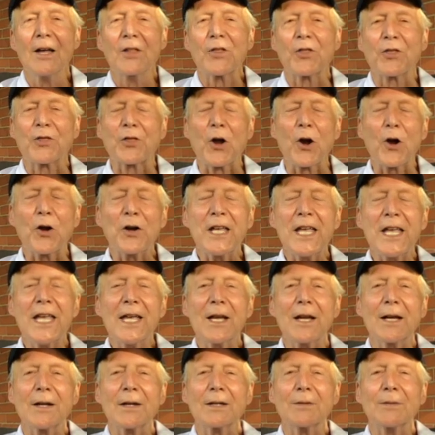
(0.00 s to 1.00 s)
30
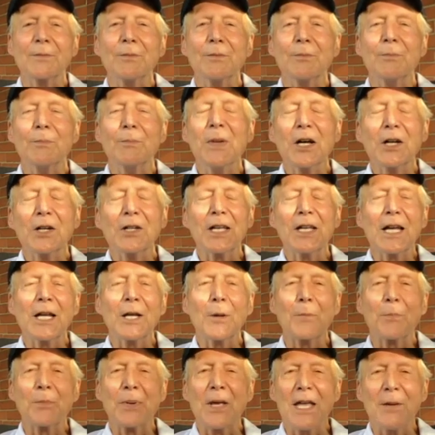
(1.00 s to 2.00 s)

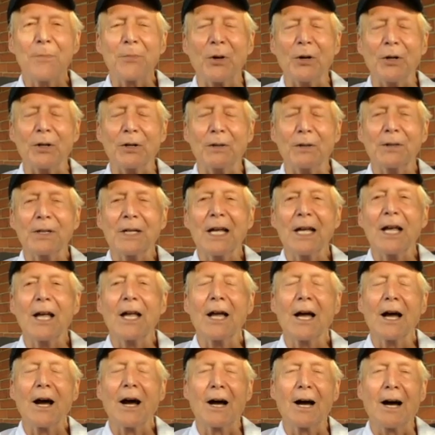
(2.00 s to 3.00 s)
million people
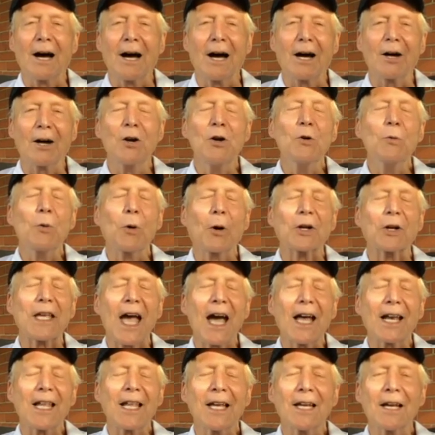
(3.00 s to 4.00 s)
who were
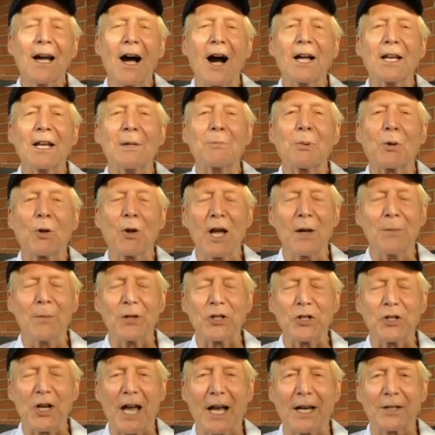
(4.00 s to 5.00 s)
getting
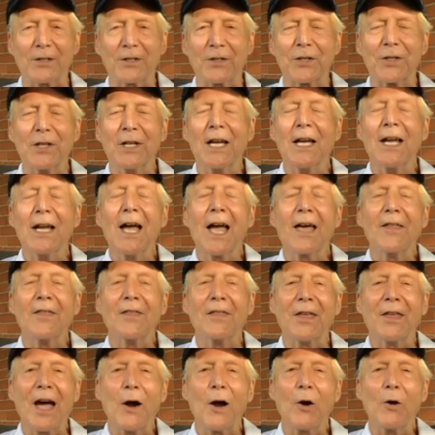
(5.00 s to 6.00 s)
unemployment checks.
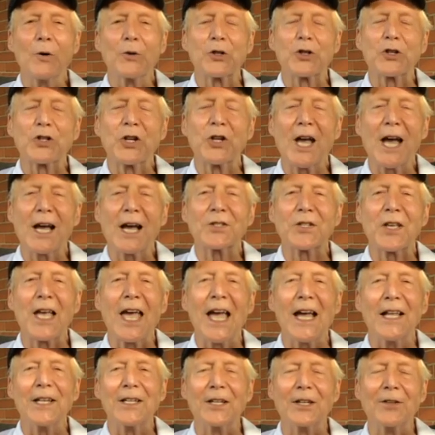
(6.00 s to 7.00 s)
Those checks
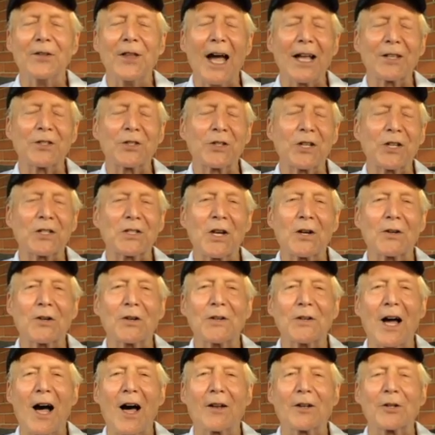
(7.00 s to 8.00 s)
ended, that
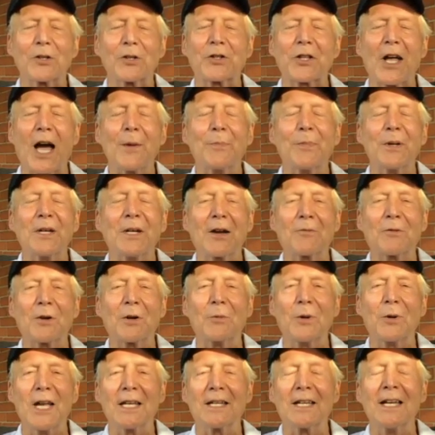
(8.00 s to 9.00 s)
$600 stipend every
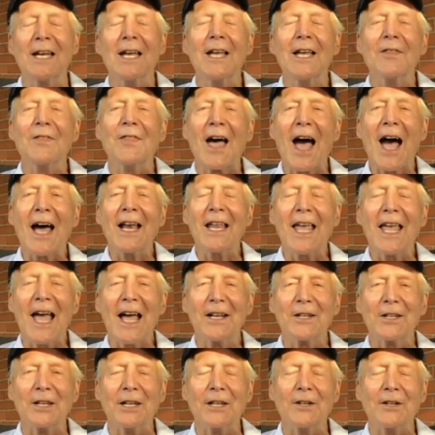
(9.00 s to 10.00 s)
week, that
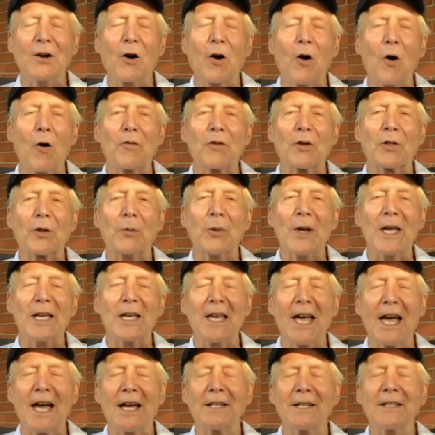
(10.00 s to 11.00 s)
ended over the
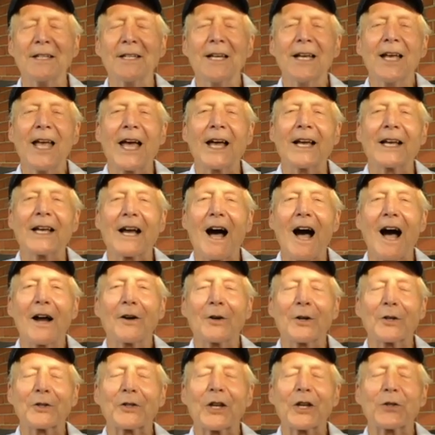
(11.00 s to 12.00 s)
weekend, and
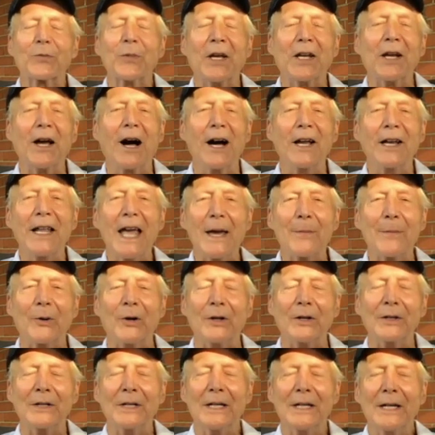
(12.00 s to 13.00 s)
Congress has been
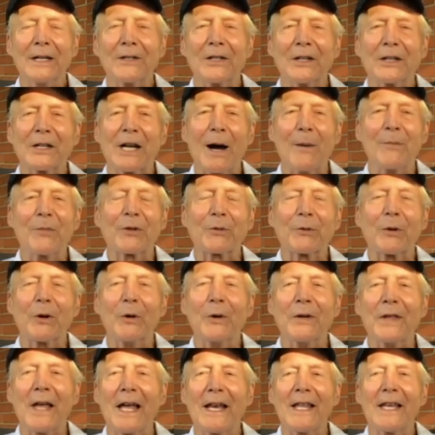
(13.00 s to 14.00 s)
unable to come through
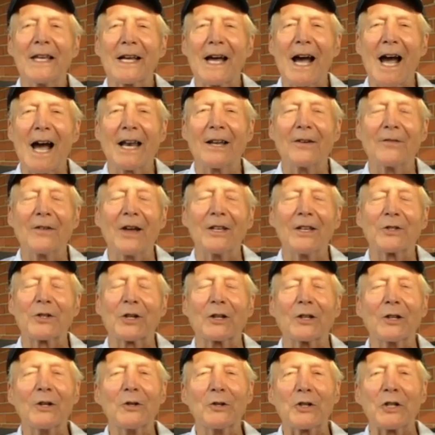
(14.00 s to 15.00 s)
with any kind of a
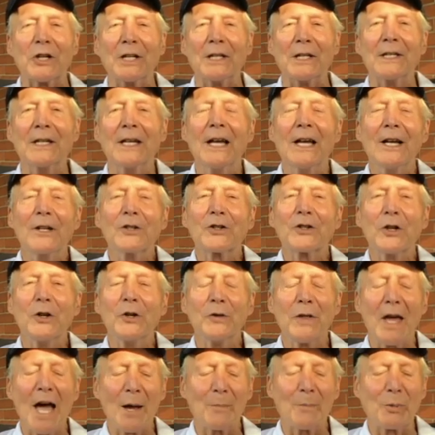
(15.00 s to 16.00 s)
solution
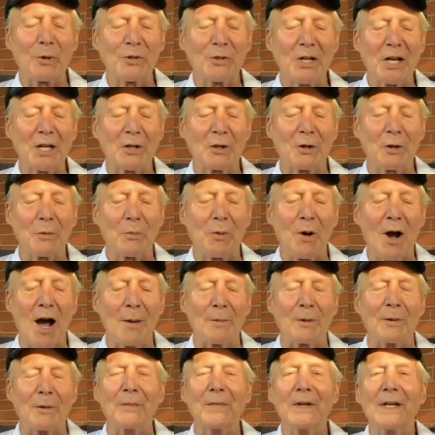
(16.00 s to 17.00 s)
to that particular
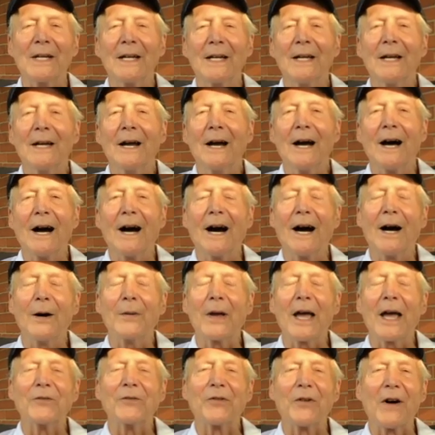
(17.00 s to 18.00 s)
problem.
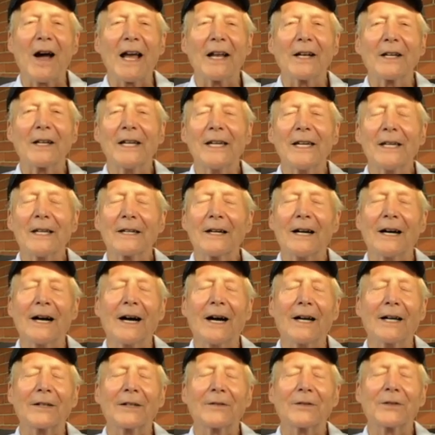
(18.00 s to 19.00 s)
And finally,
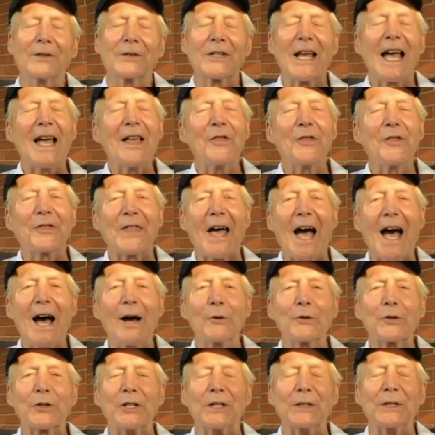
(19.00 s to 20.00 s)

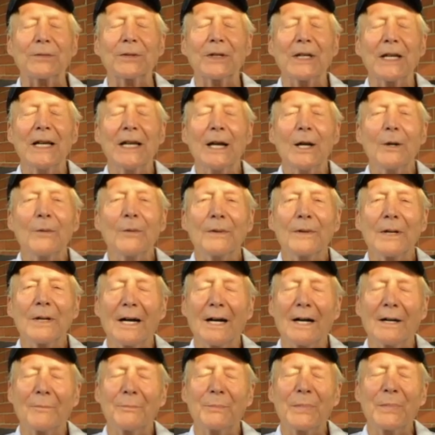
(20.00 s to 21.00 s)
10,000
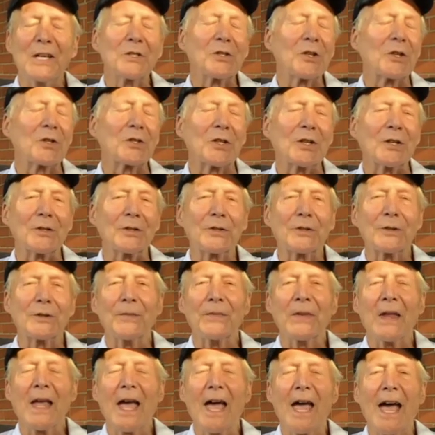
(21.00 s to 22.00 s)
businesses
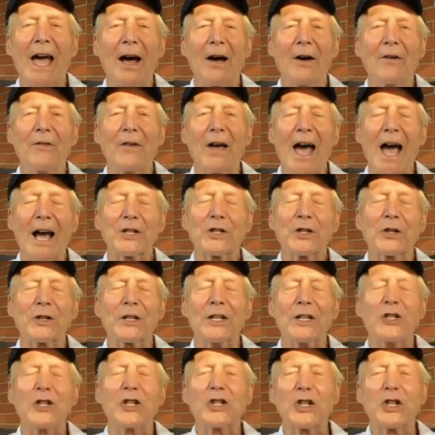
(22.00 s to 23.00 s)
have
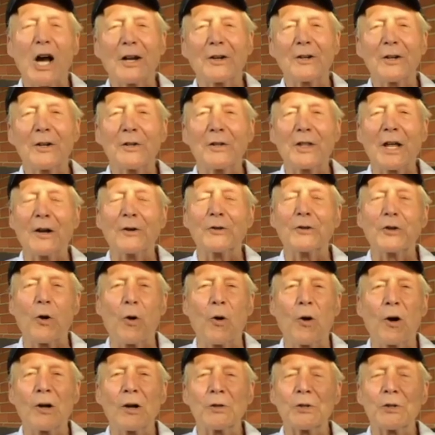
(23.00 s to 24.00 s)
actually shuttered their
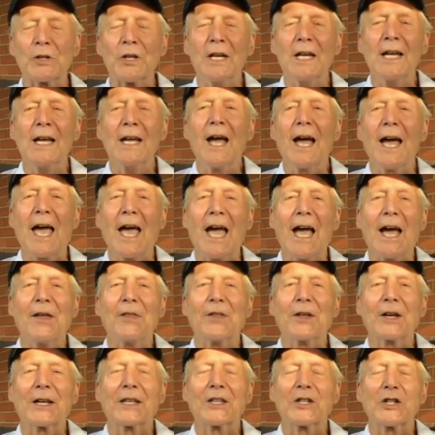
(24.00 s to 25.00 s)
doors,
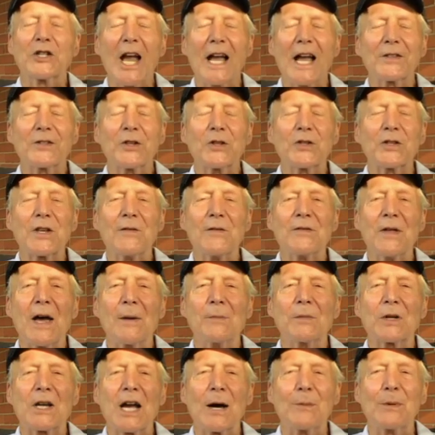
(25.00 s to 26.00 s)
and the chances of
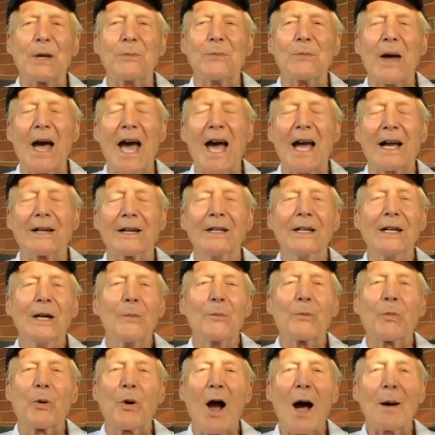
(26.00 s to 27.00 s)
them coming back
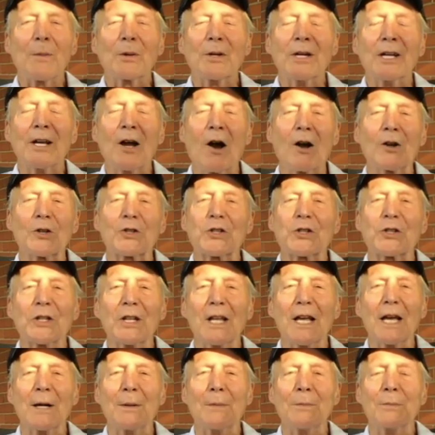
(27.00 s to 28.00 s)
probably are
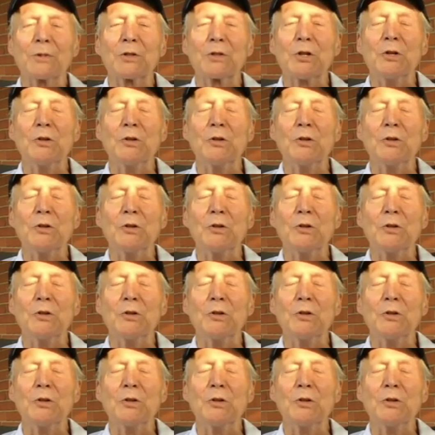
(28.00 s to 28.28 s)
slim to